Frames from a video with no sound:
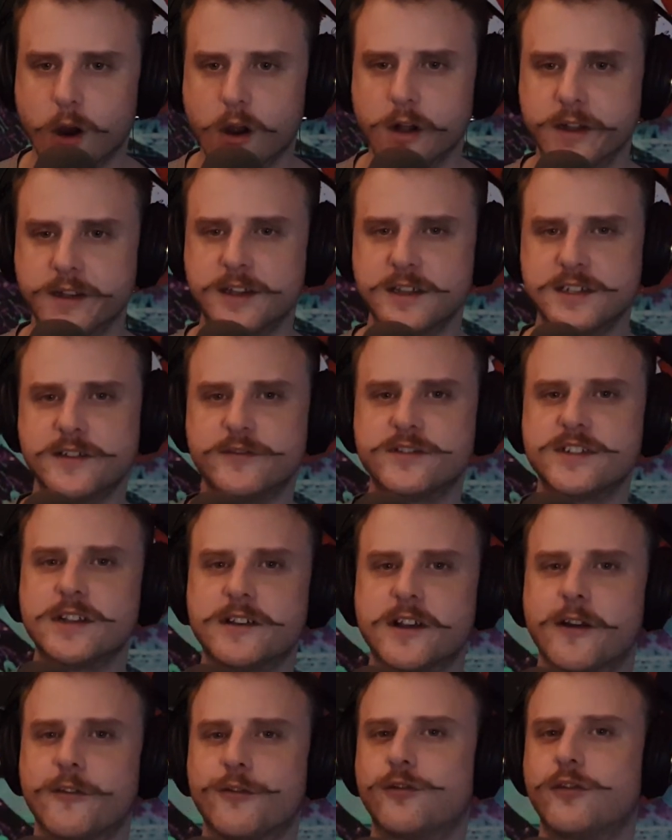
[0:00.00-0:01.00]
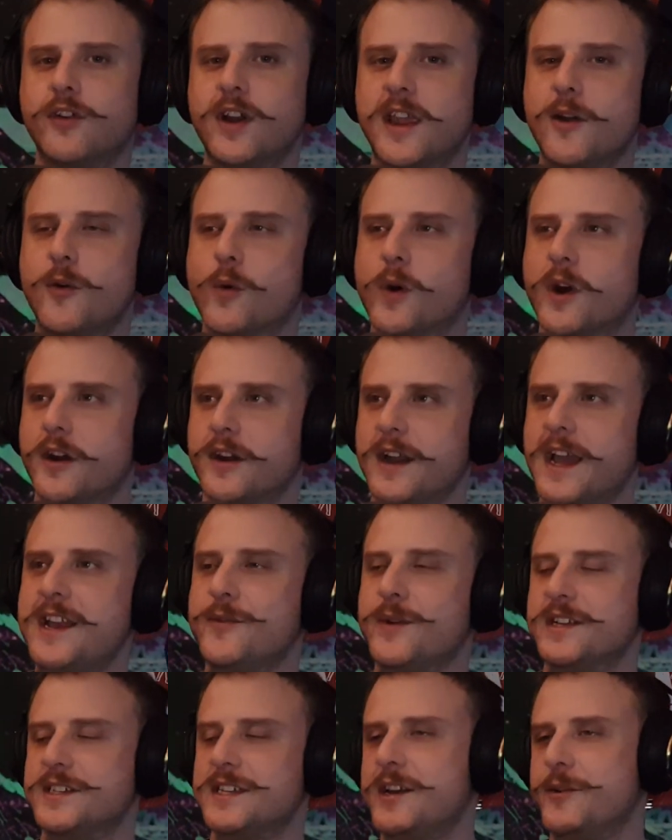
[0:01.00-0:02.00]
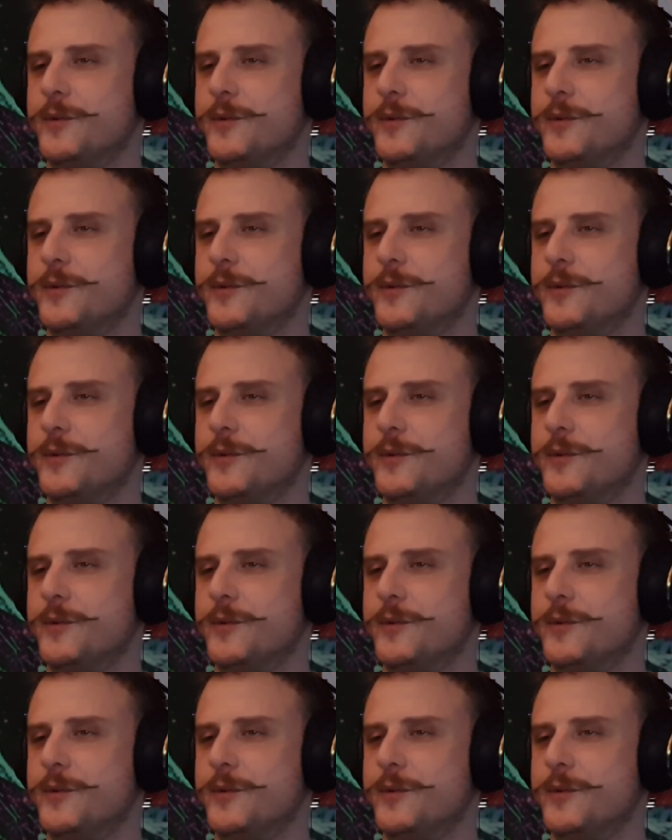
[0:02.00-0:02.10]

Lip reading: It doesn't even sound like a freaking word. Anyways.